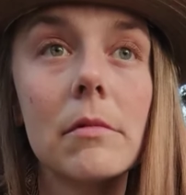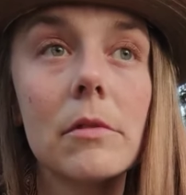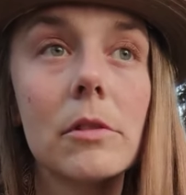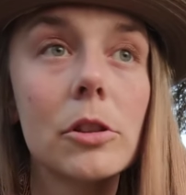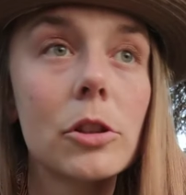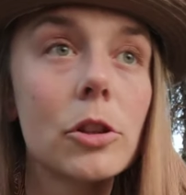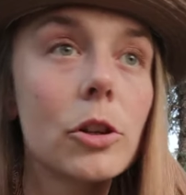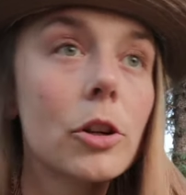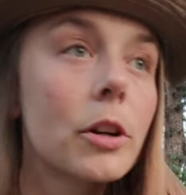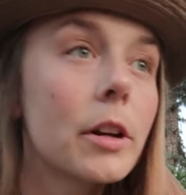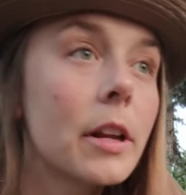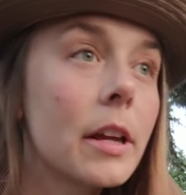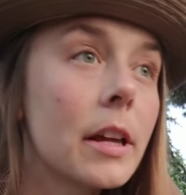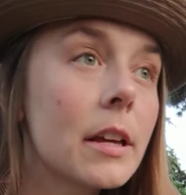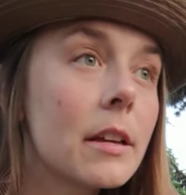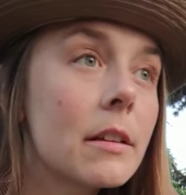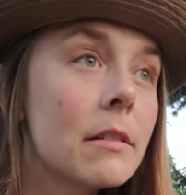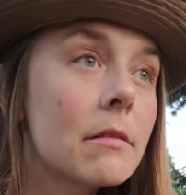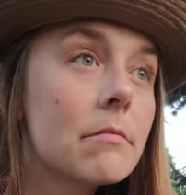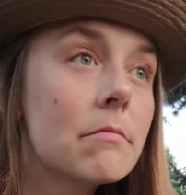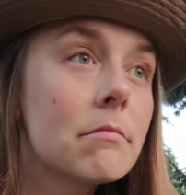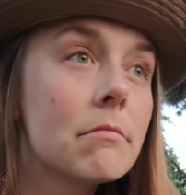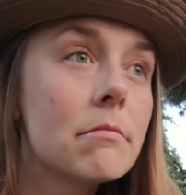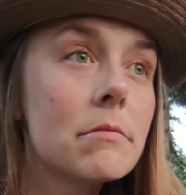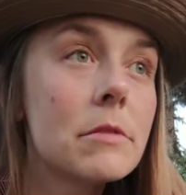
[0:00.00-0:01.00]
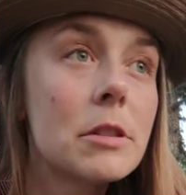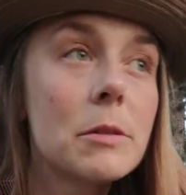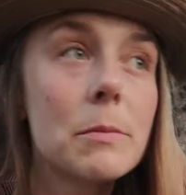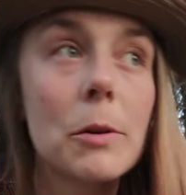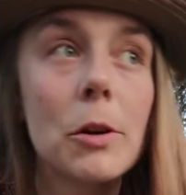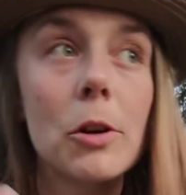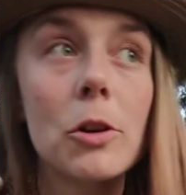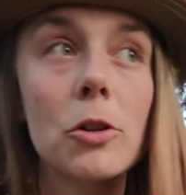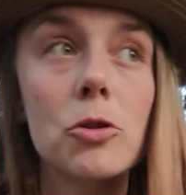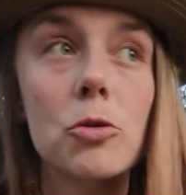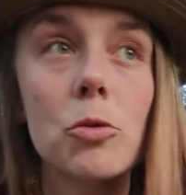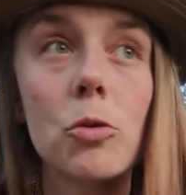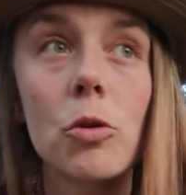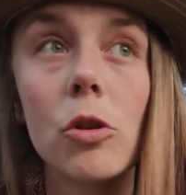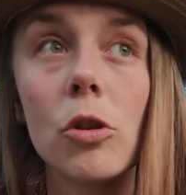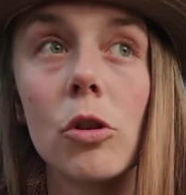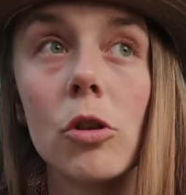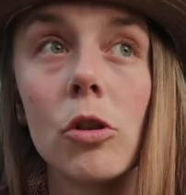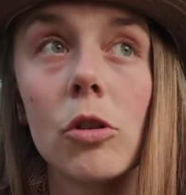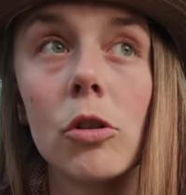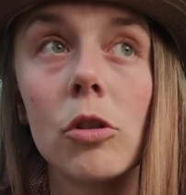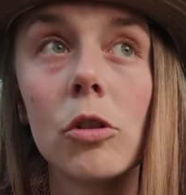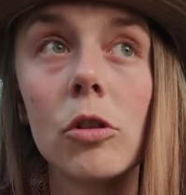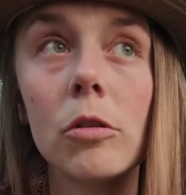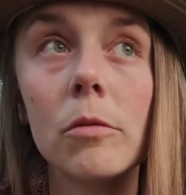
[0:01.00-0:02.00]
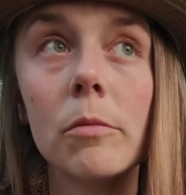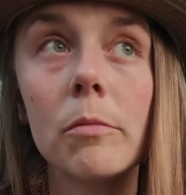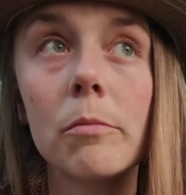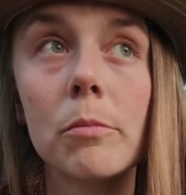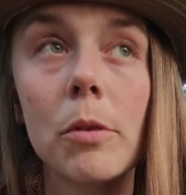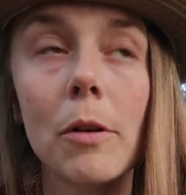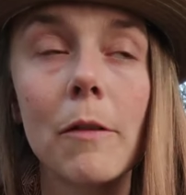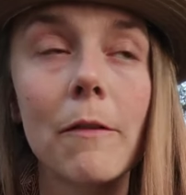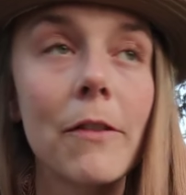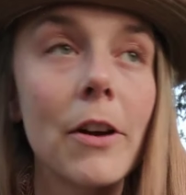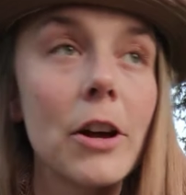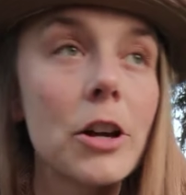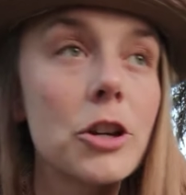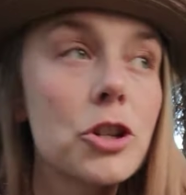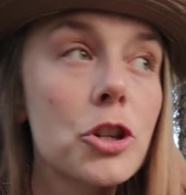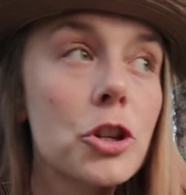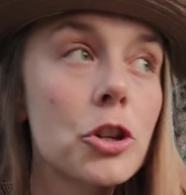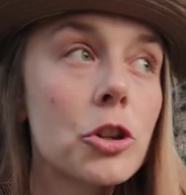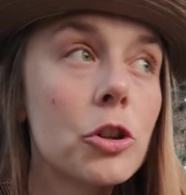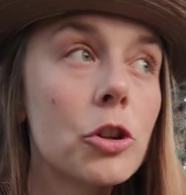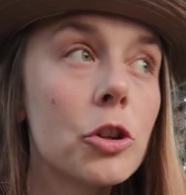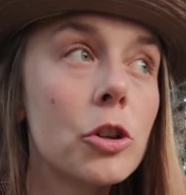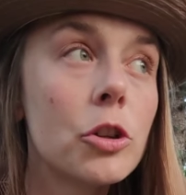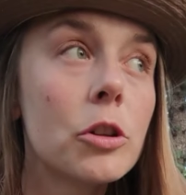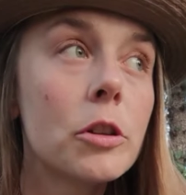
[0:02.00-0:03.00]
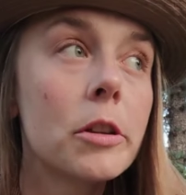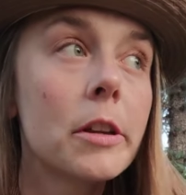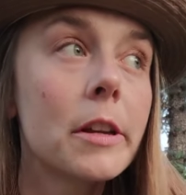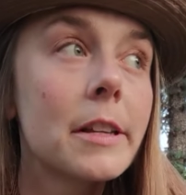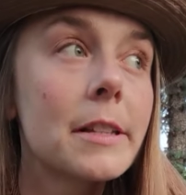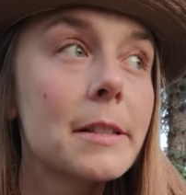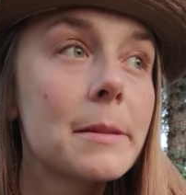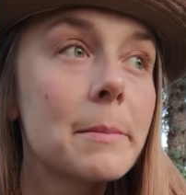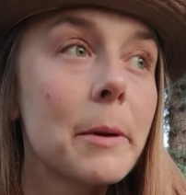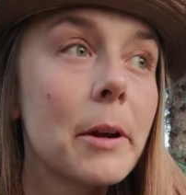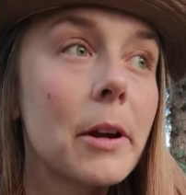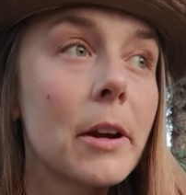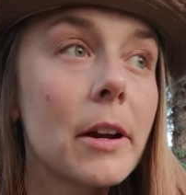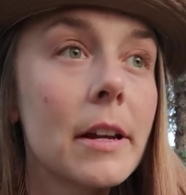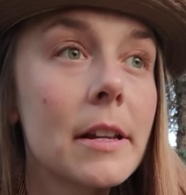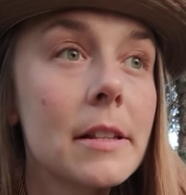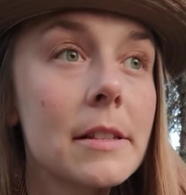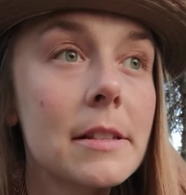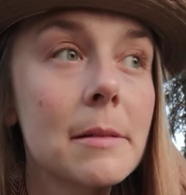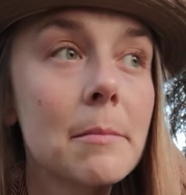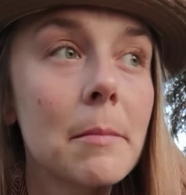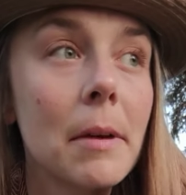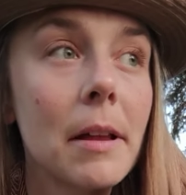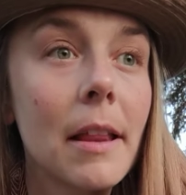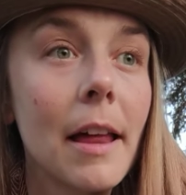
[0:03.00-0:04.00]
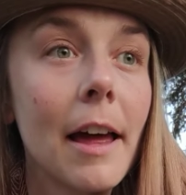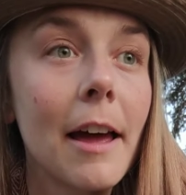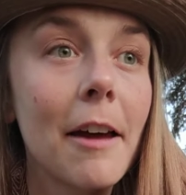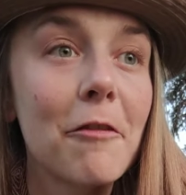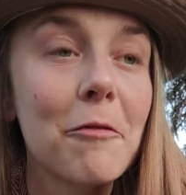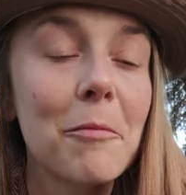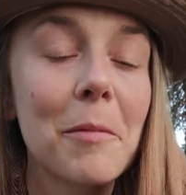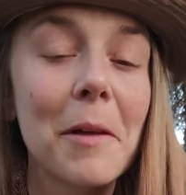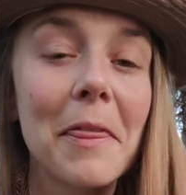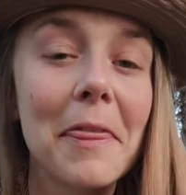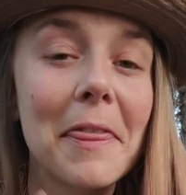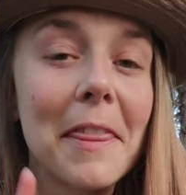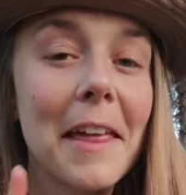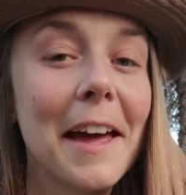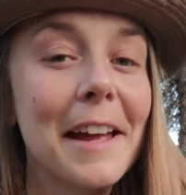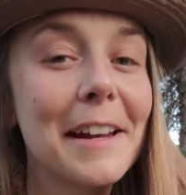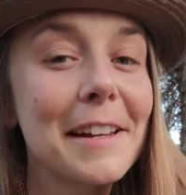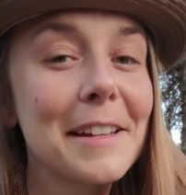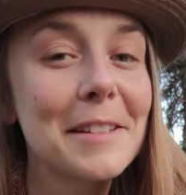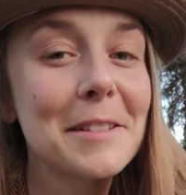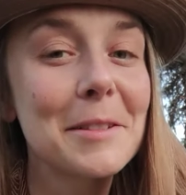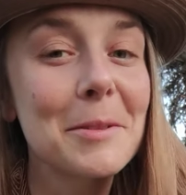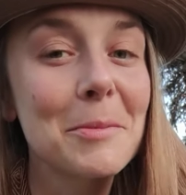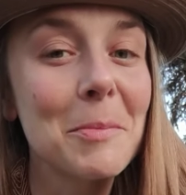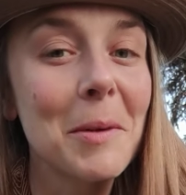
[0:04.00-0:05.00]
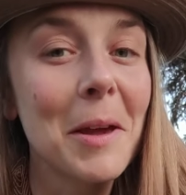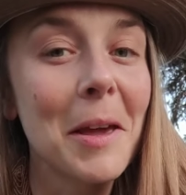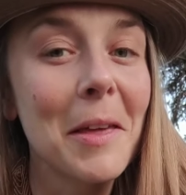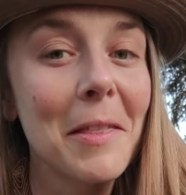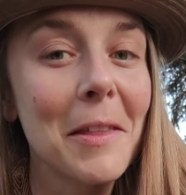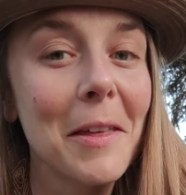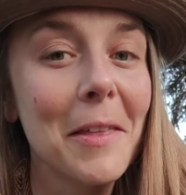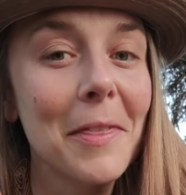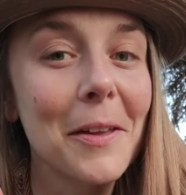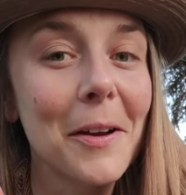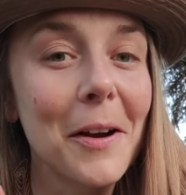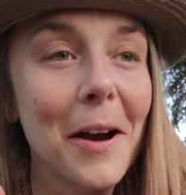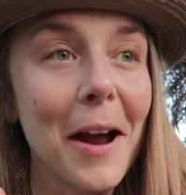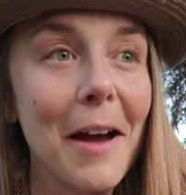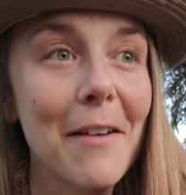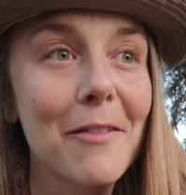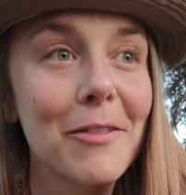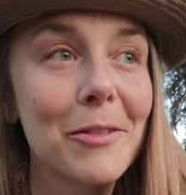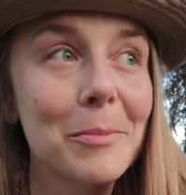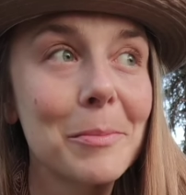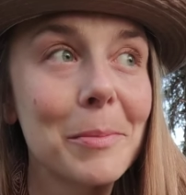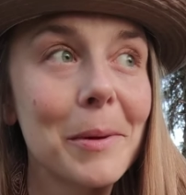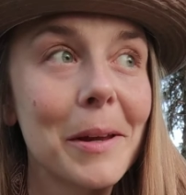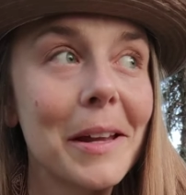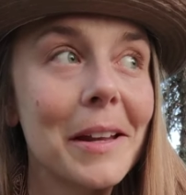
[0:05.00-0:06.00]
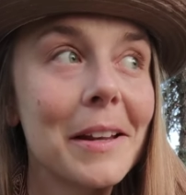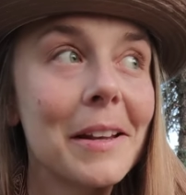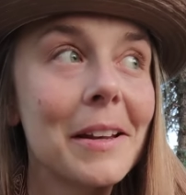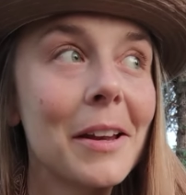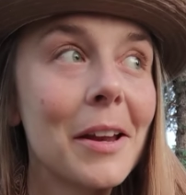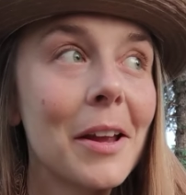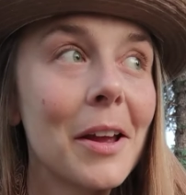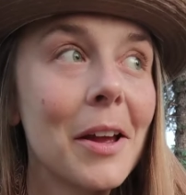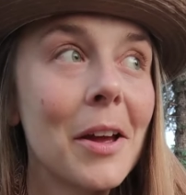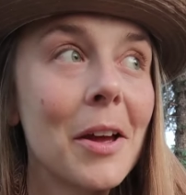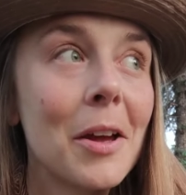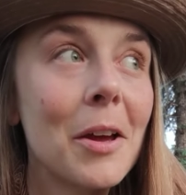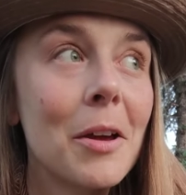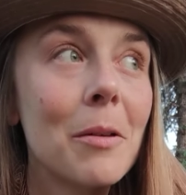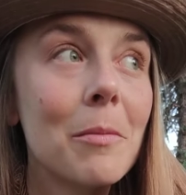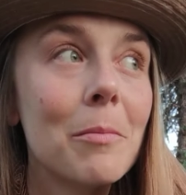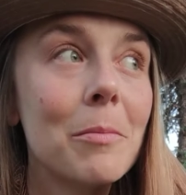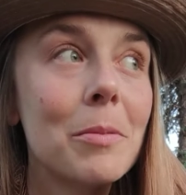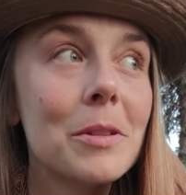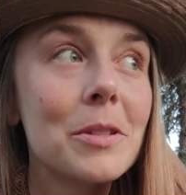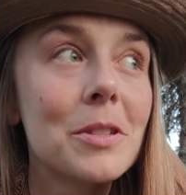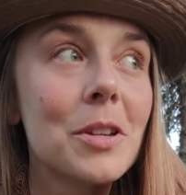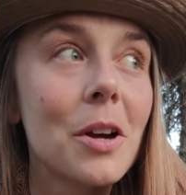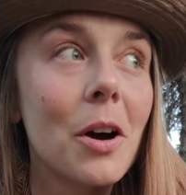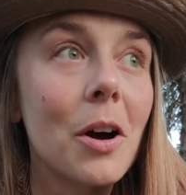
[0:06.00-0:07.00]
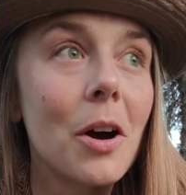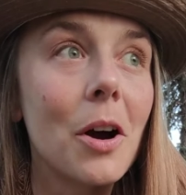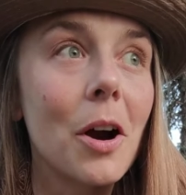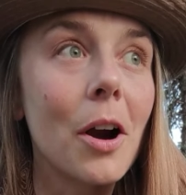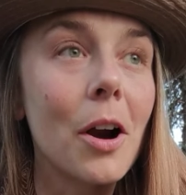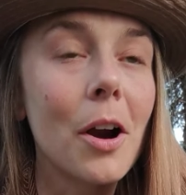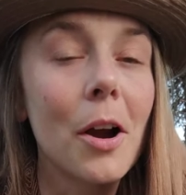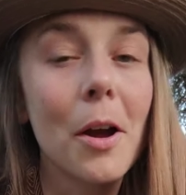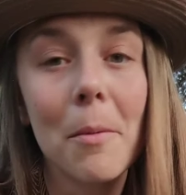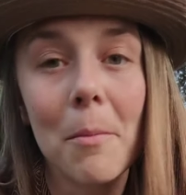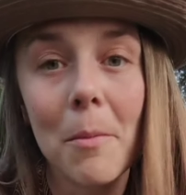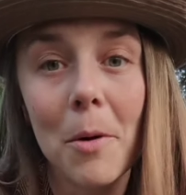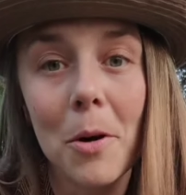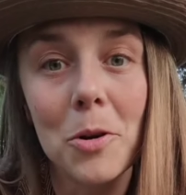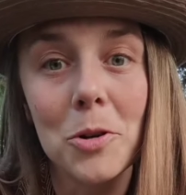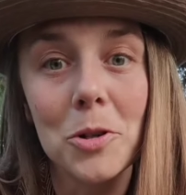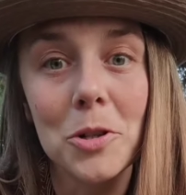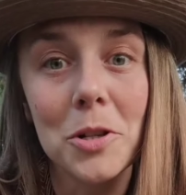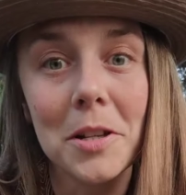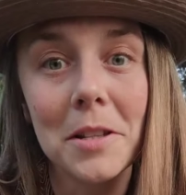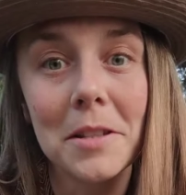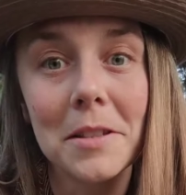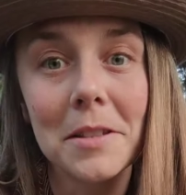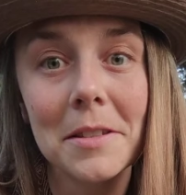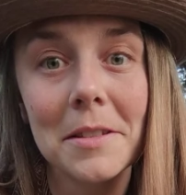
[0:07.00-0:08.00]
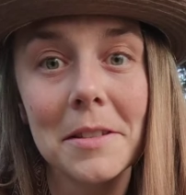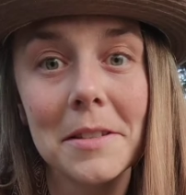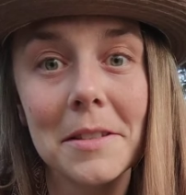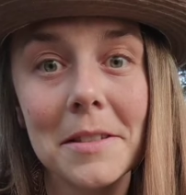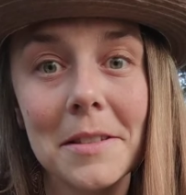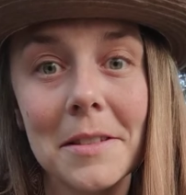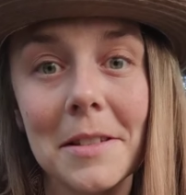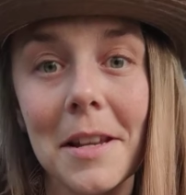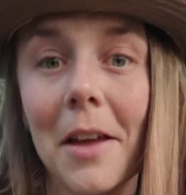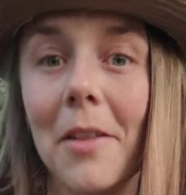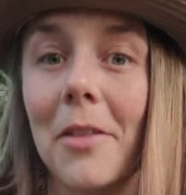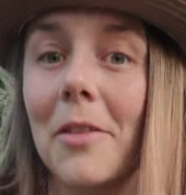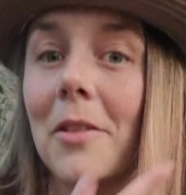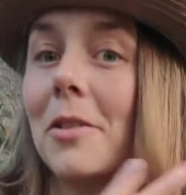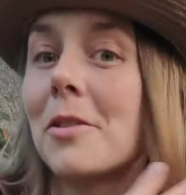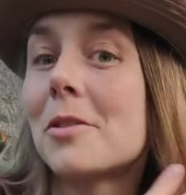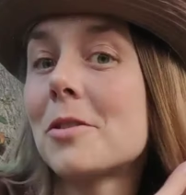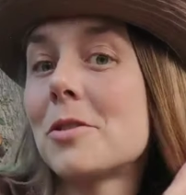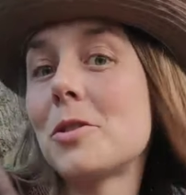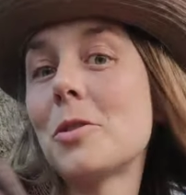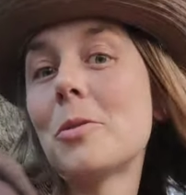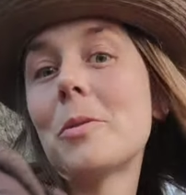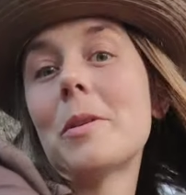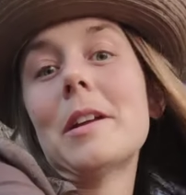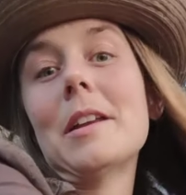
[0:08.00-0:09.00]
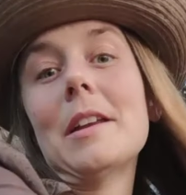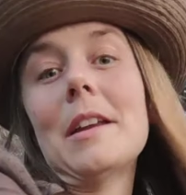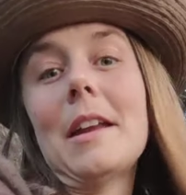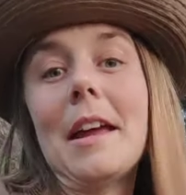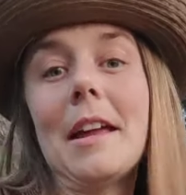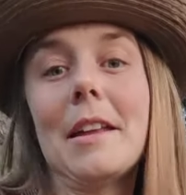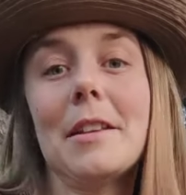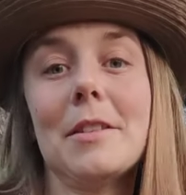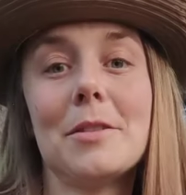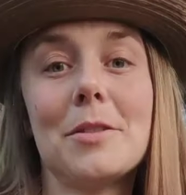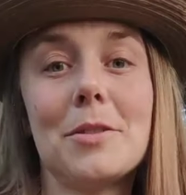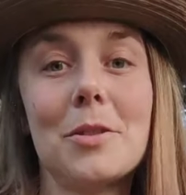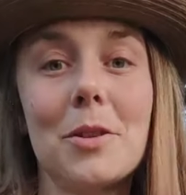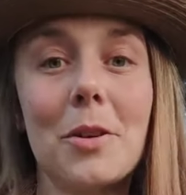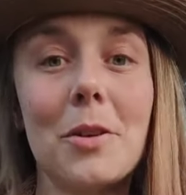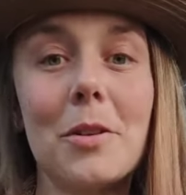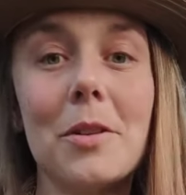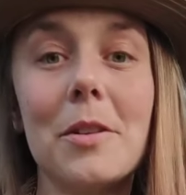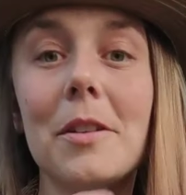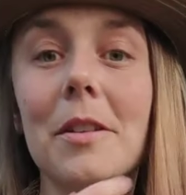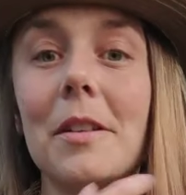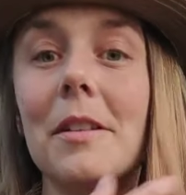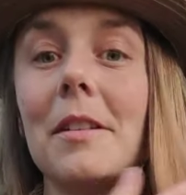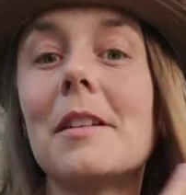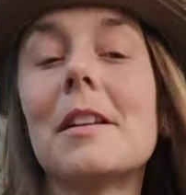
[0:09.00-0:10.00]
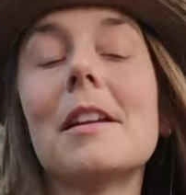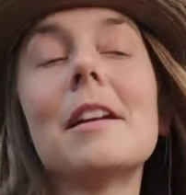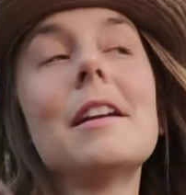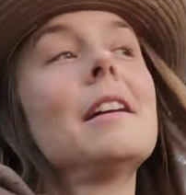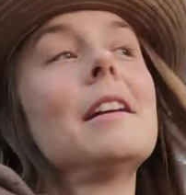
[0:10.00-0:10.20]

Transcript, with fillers: learning, spiritual, professional experience in my life, but that doesn't mean that there haven't been bizarre emotions tethered to it and certain